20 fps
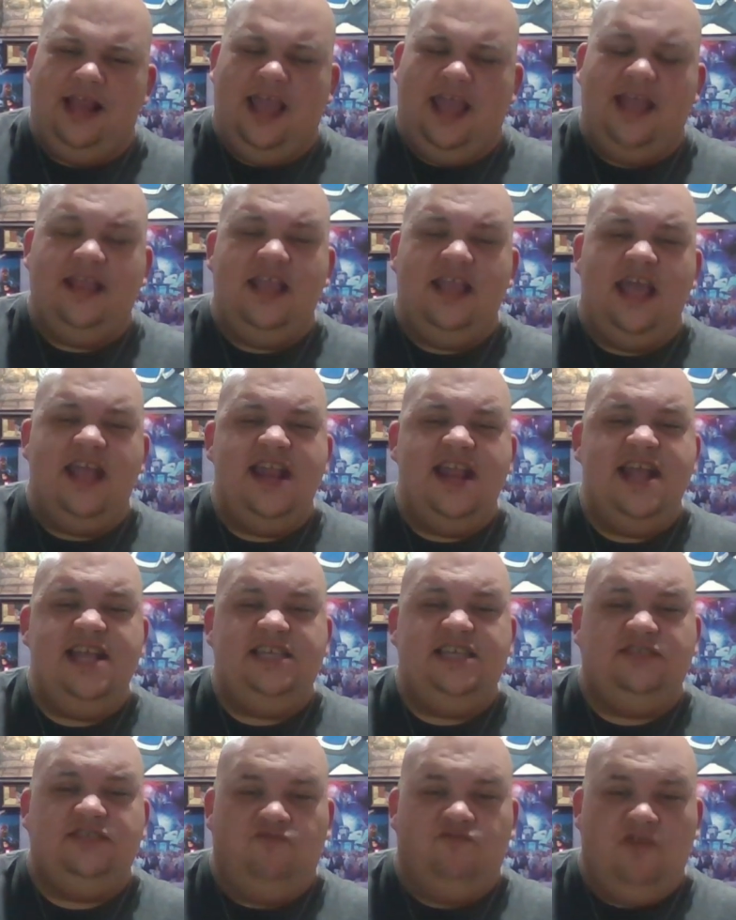It
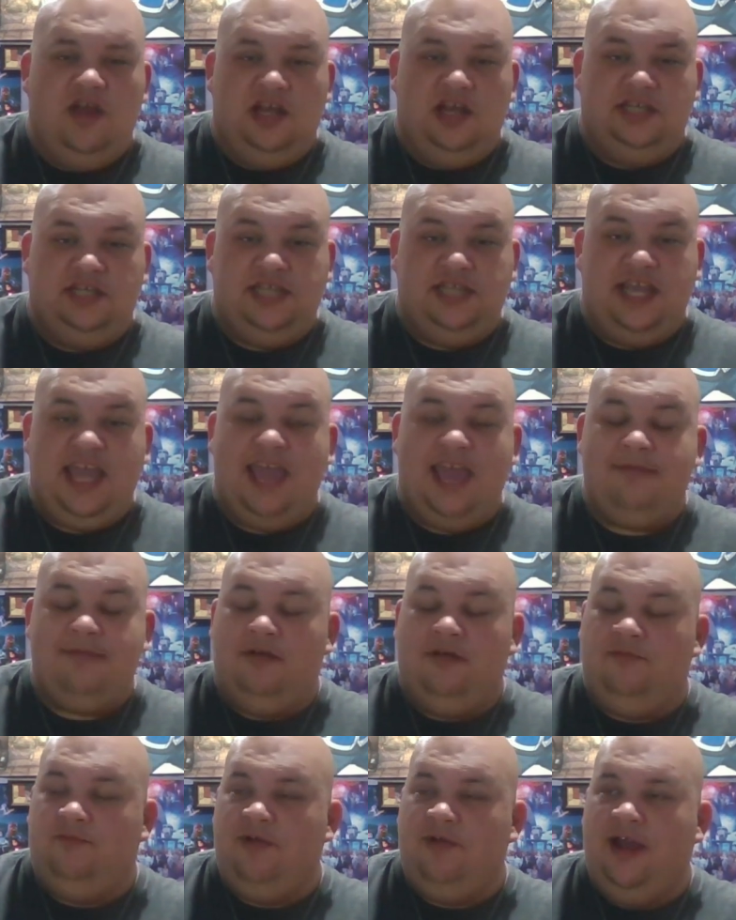is rushed. It came
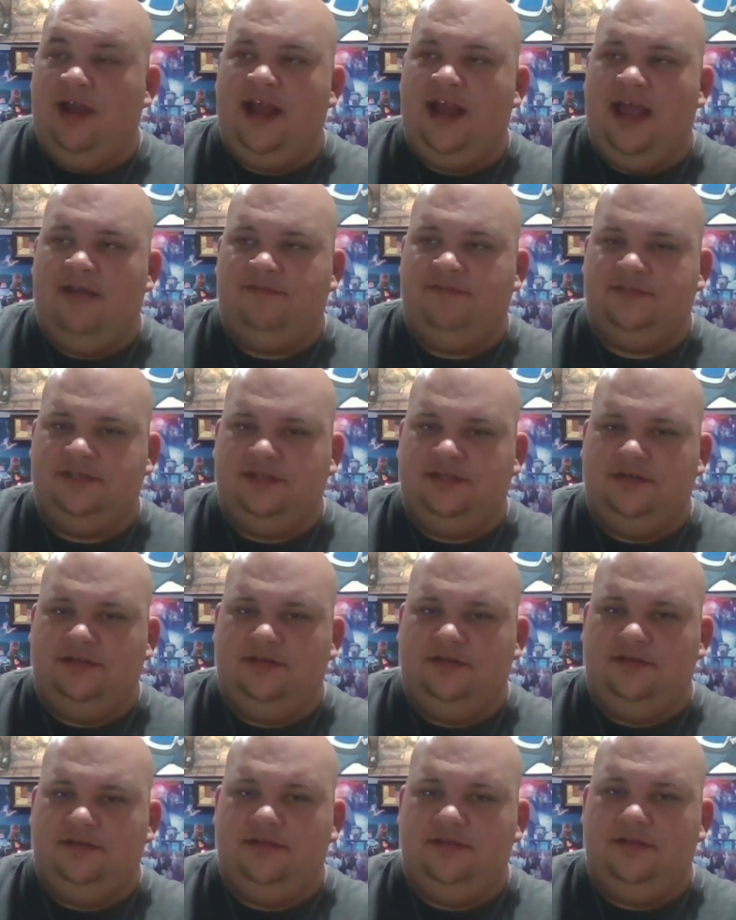out right
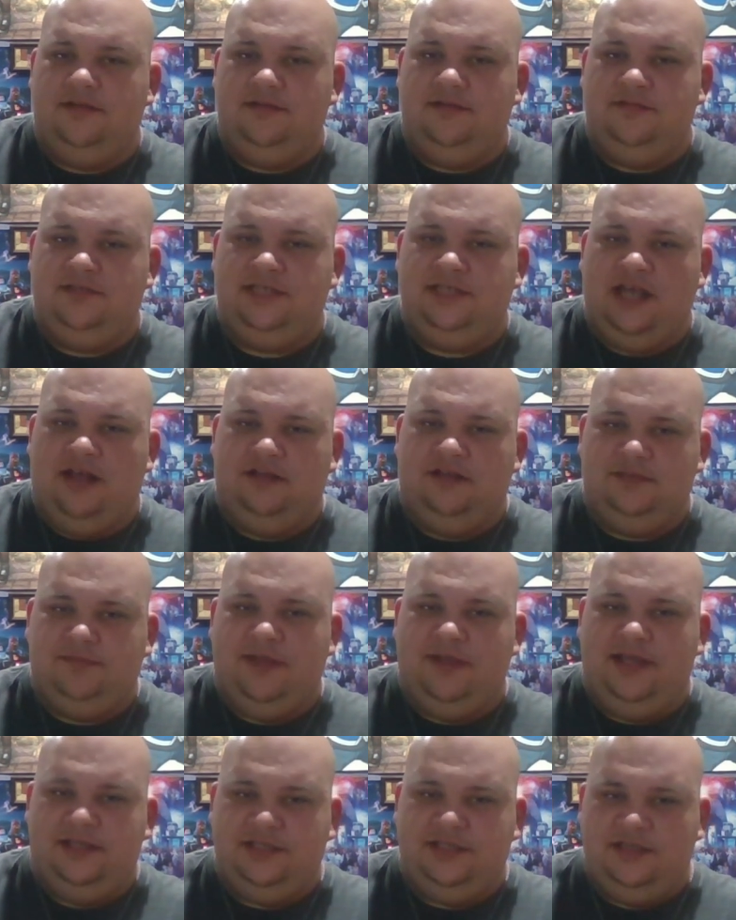after Child's
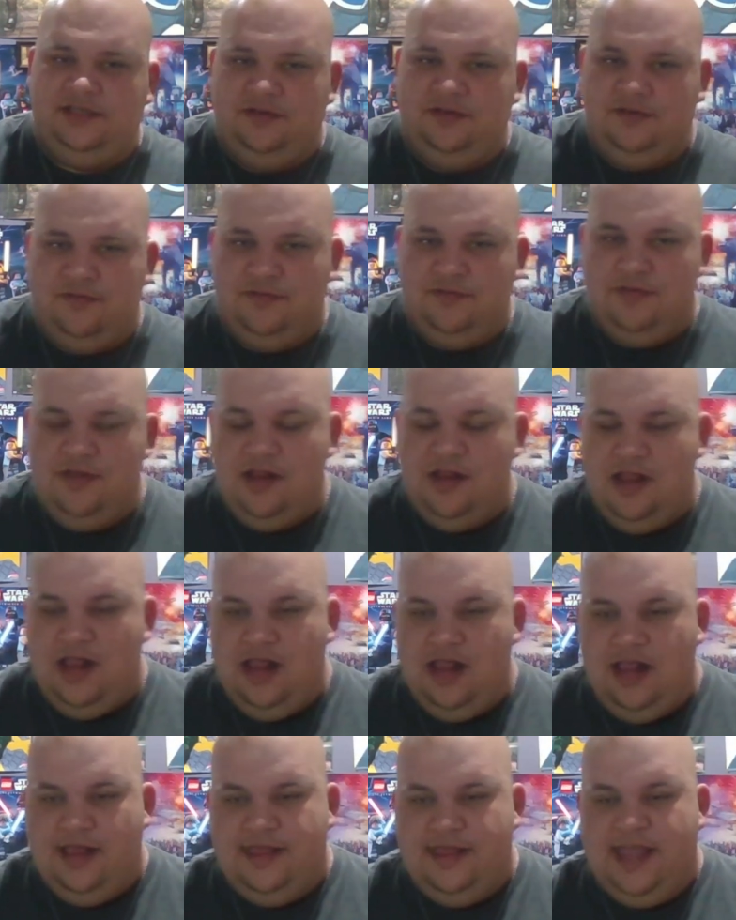Play 2.
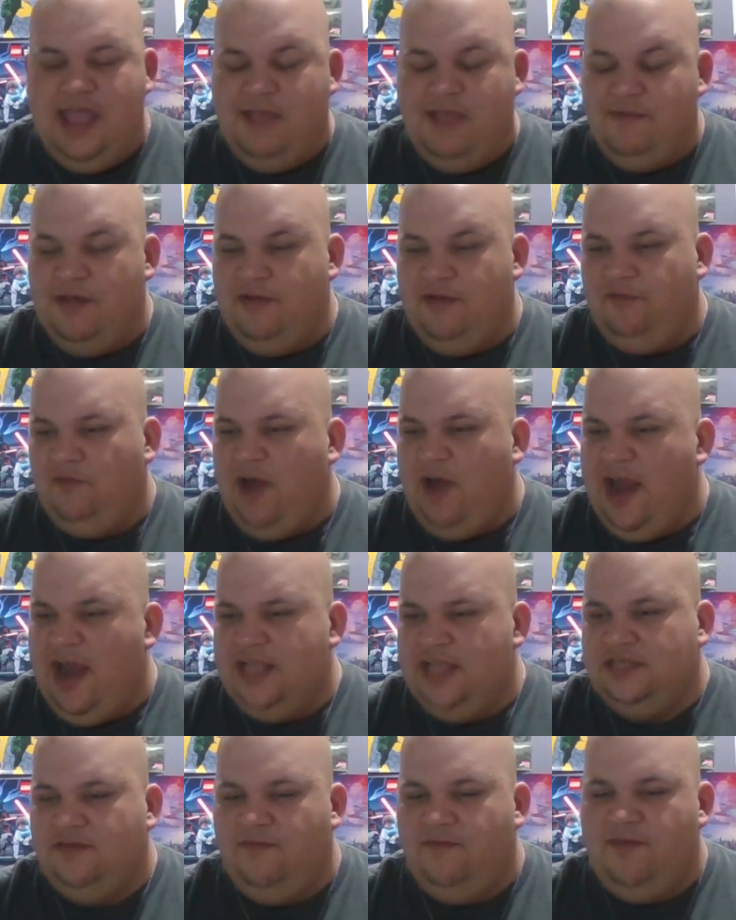They went right
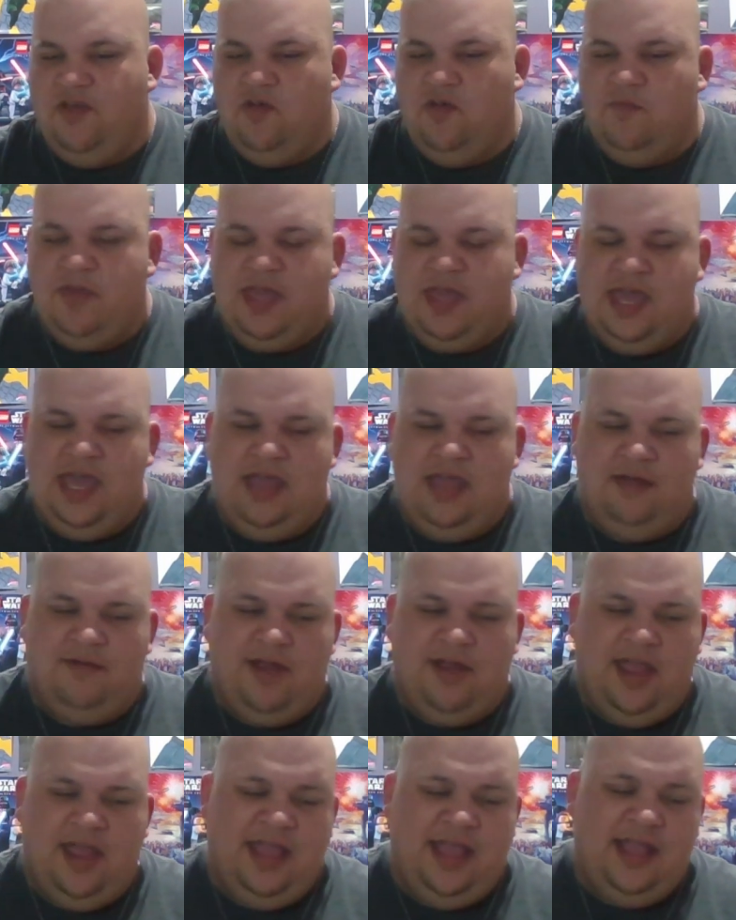into filming it,
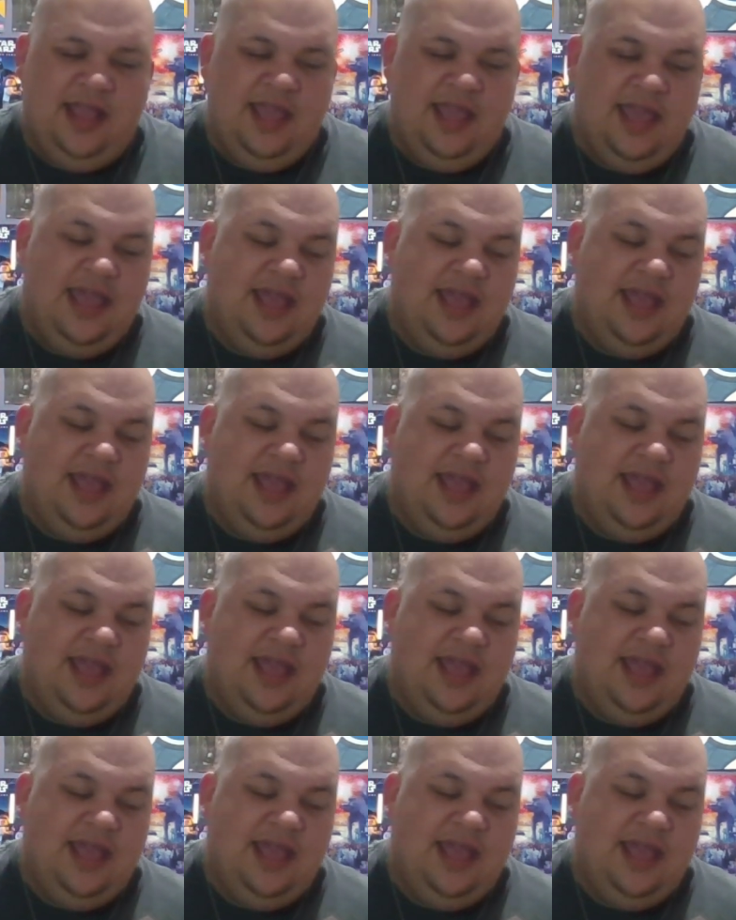right?